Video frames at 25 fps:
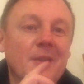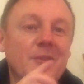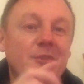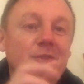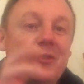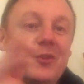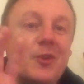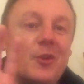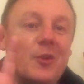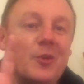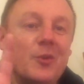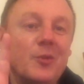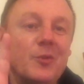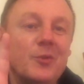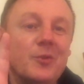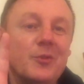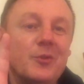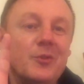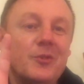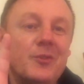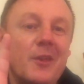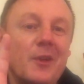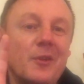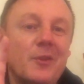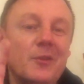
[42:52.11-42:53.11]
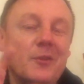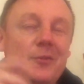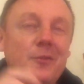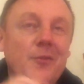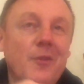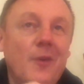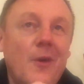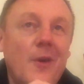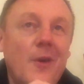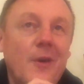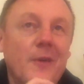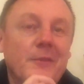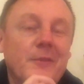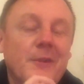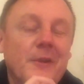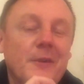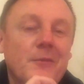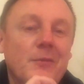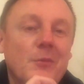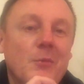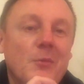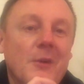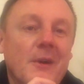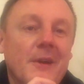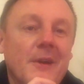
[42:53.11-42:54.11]
choose those 5
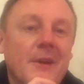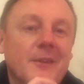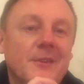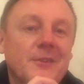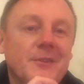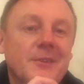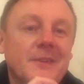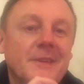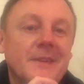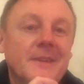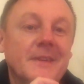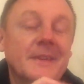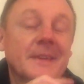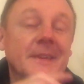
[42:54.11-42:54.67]
giveaways.